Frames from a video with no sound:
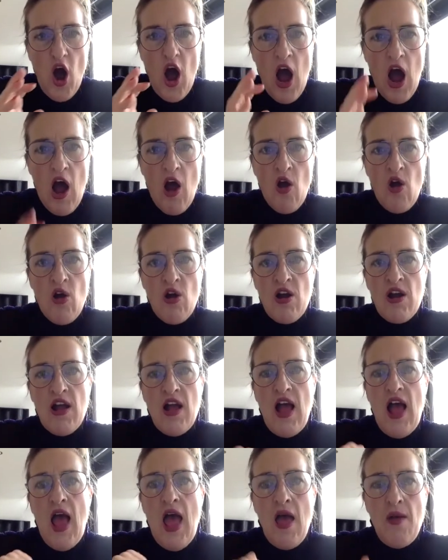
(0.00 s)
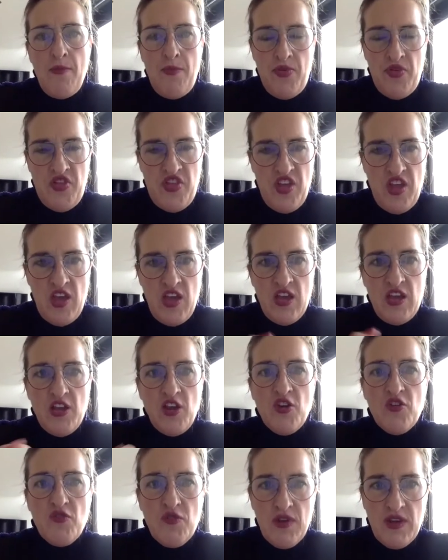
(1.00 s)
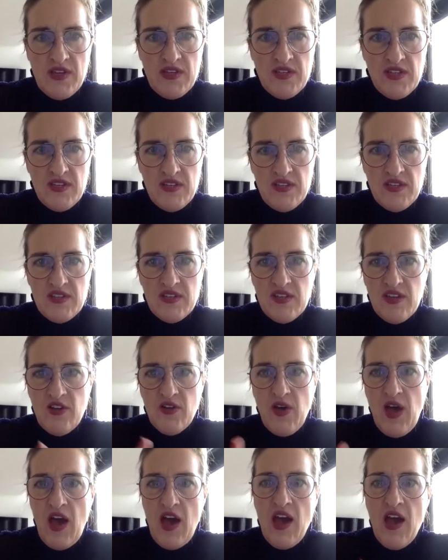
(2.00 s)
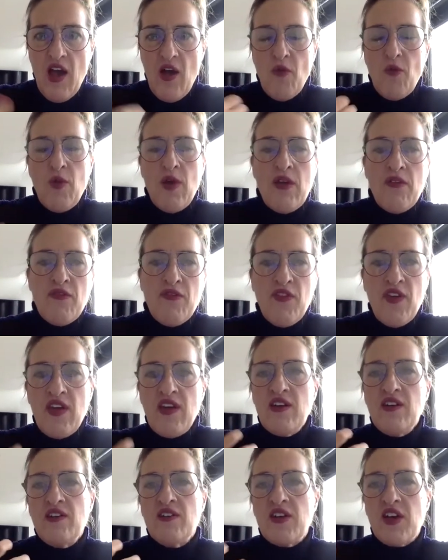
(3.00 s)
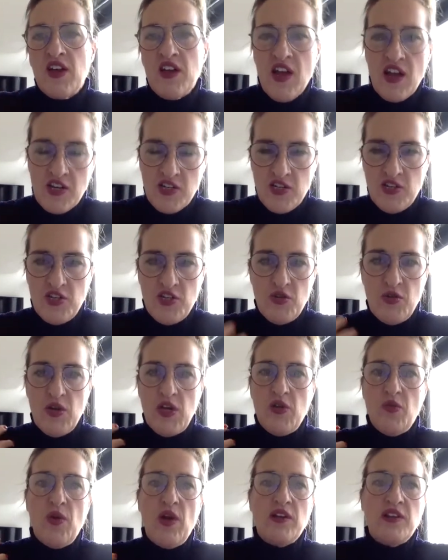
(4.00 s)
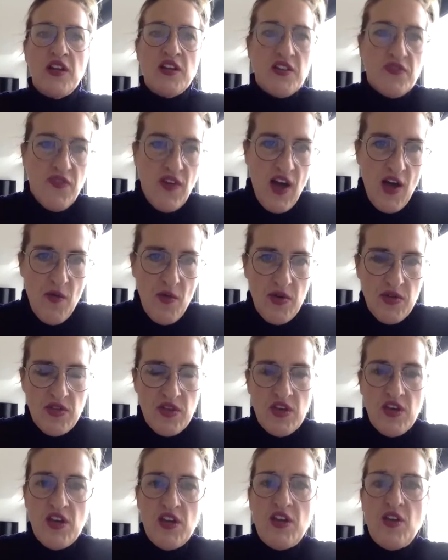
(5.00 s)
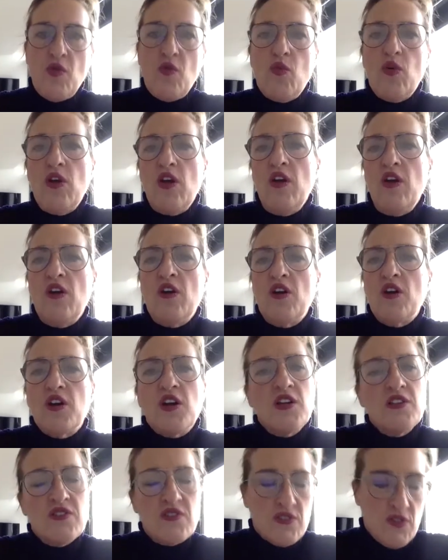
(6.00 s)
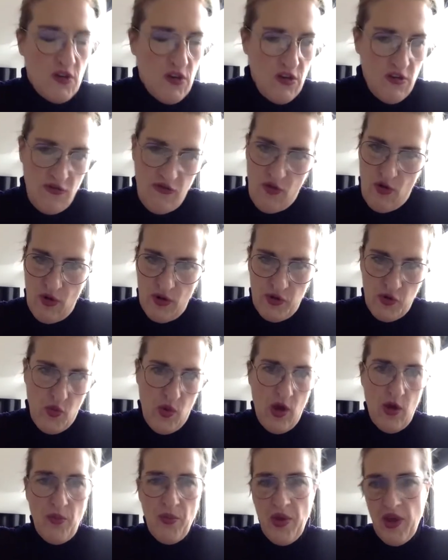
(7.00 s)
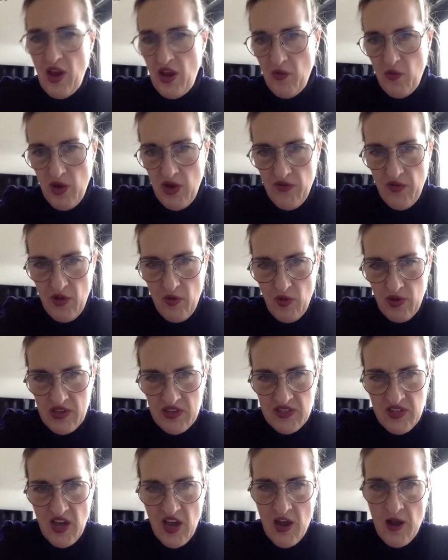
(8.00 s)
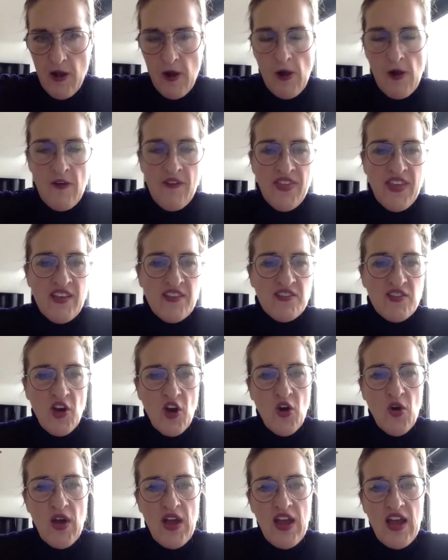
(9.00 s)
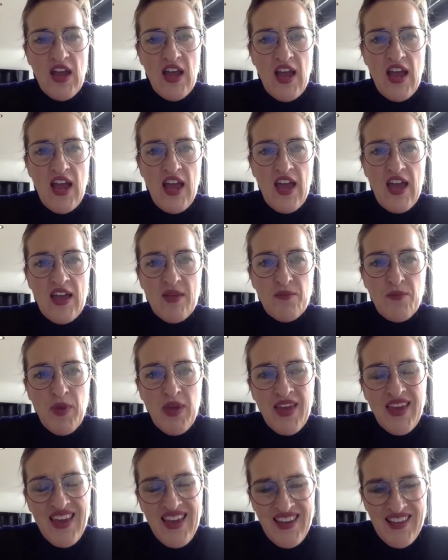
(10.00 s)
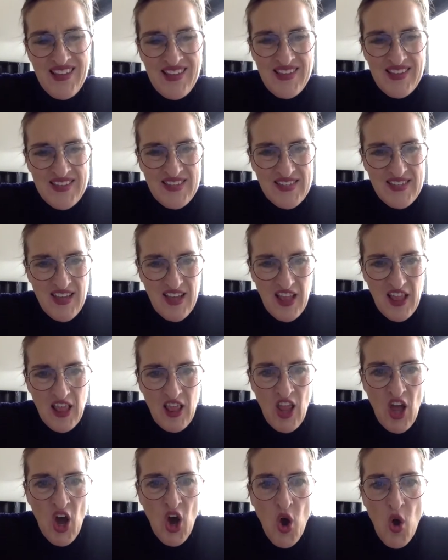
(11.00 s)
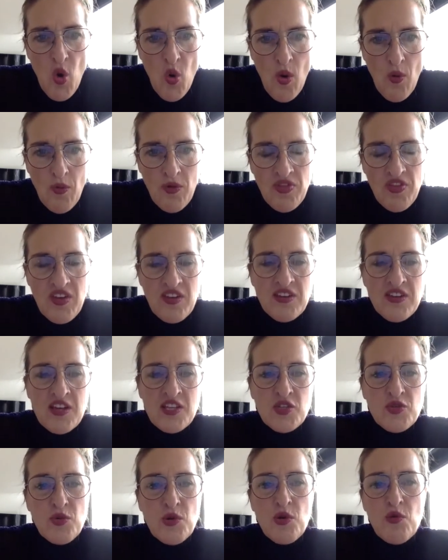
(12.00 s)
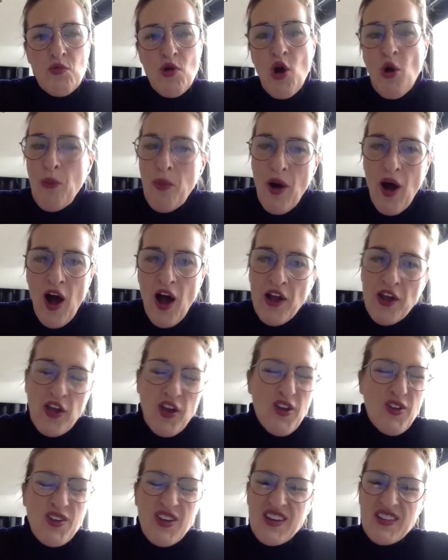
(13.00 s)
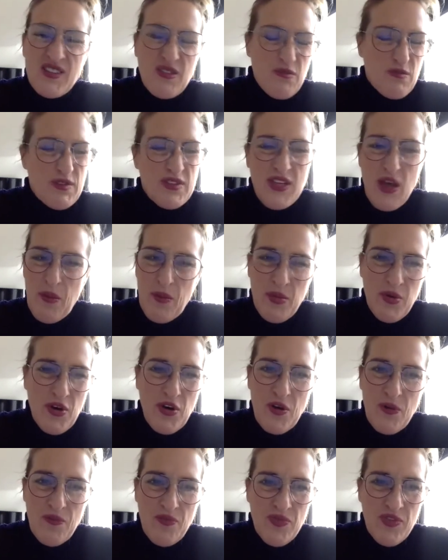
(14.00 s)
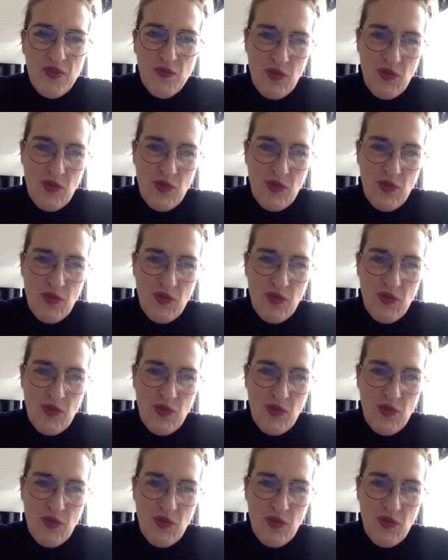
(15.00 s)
our empathy increases, okay? We feel connection to it, we identify with it, we are concerned for its well-being, whatever you want to say. So it begins low with the industrial robot which doesn't resemble